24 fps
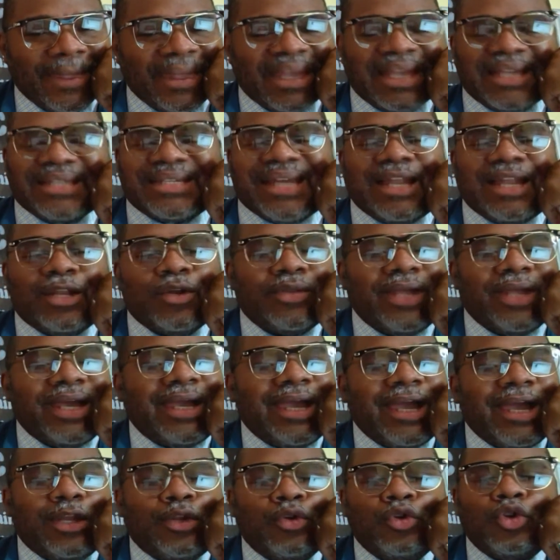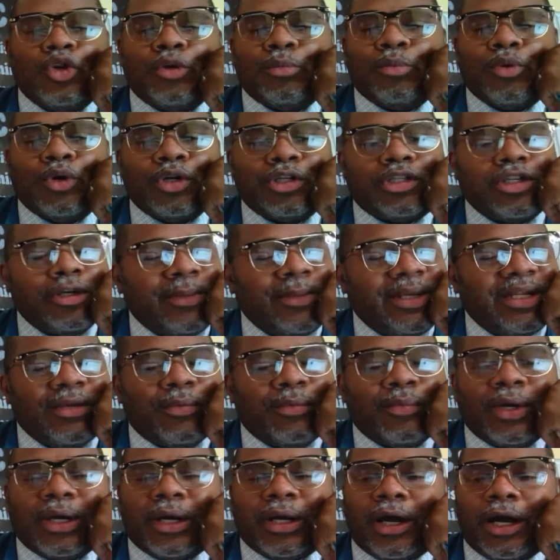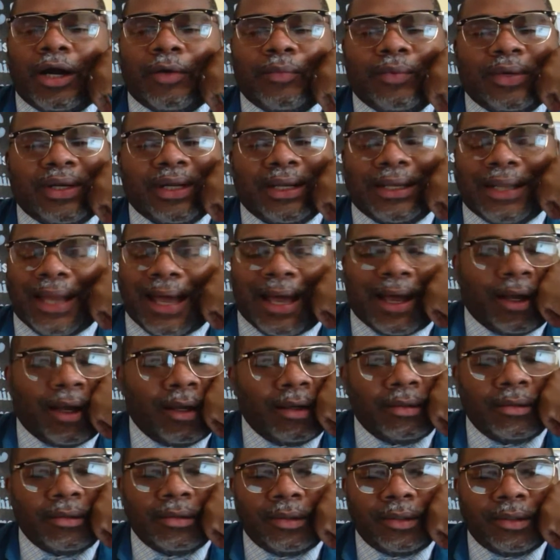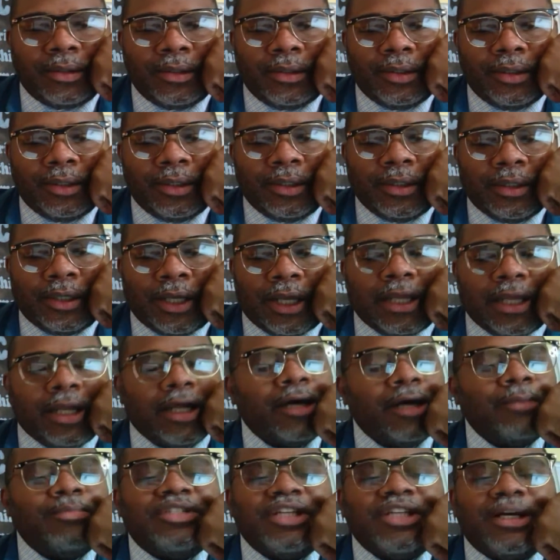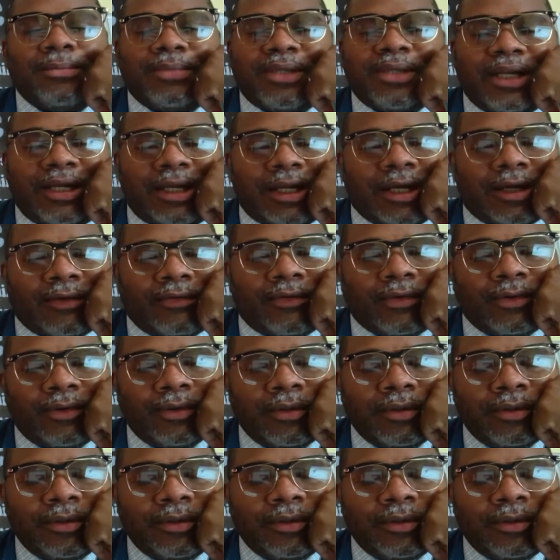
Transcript: Because I know they can't do no more to me than what God would allow. And up jumped the devil.